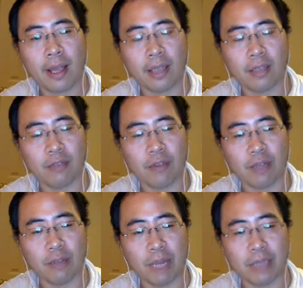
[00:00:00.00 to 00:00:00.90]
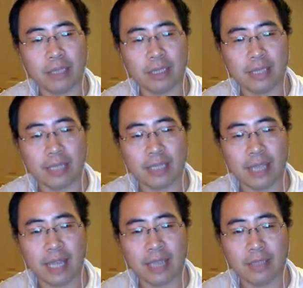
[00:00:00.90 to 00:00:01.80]
And the final part is that
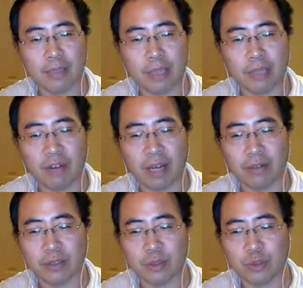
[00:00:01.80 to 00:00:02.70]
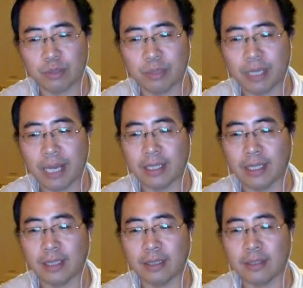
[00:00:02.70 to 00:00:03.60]
ent and make files should be
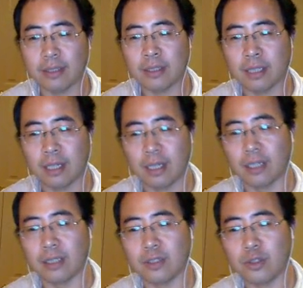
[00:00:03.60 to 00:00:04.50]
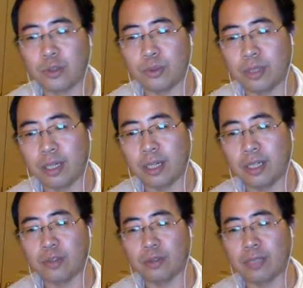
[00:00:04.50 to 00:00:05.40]
added
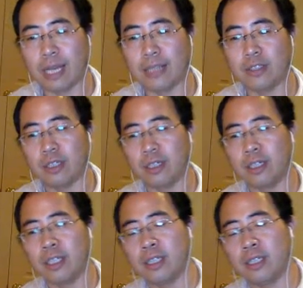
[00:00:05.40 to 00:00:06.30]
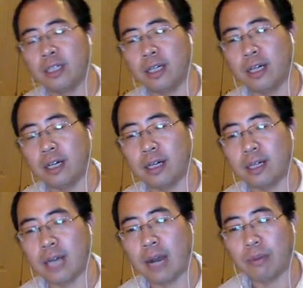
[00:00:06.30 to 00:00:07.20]
so that
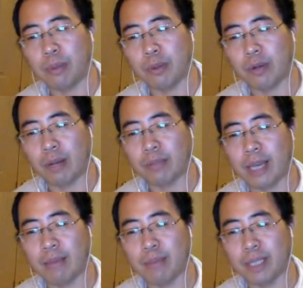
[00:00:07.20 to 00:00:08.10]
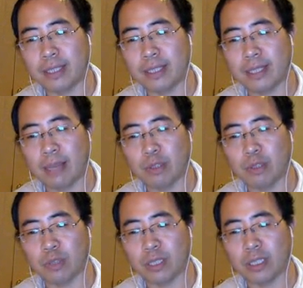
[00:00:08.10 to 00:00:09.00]
our program can be
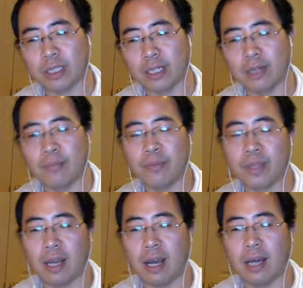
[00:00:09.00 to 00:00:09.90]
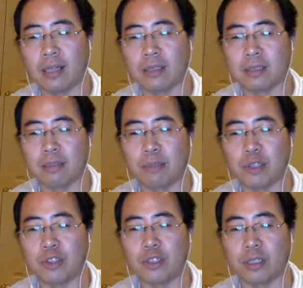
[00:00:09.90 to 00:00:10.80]
demonstrated on the
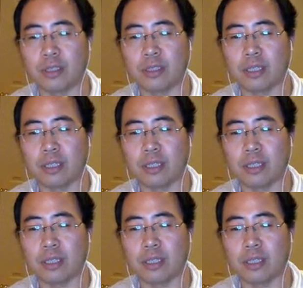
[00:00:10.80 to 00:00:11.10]
machine